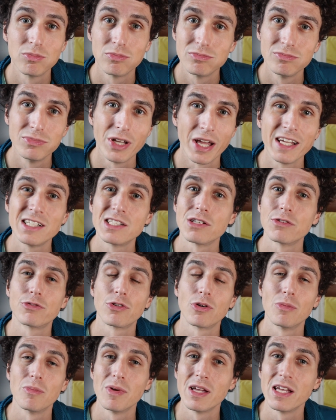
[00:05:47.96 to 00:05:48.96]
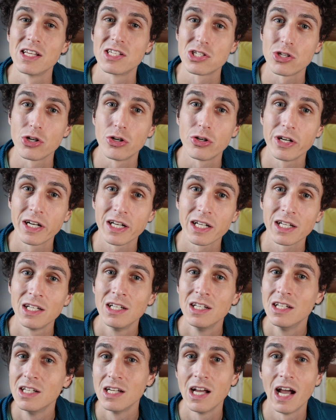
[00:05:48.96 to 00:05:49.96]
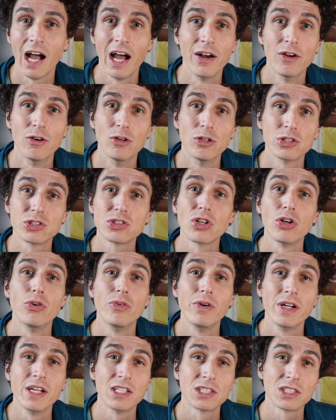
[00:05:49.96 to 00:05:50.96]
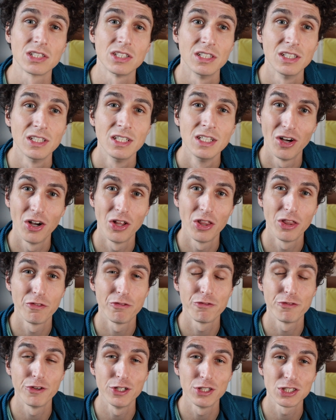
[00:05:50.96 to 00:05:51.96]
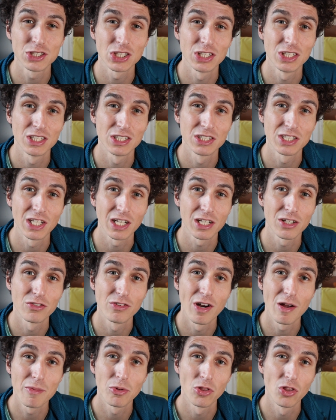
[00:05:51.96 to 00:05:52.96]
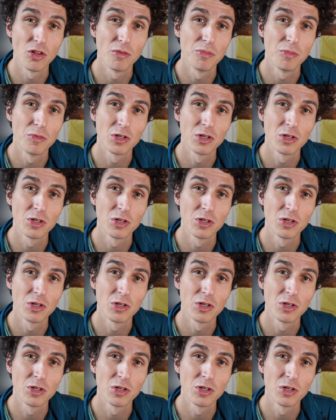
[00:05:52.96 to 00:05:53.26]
data from historic and also recent. On the first and the second rep, on the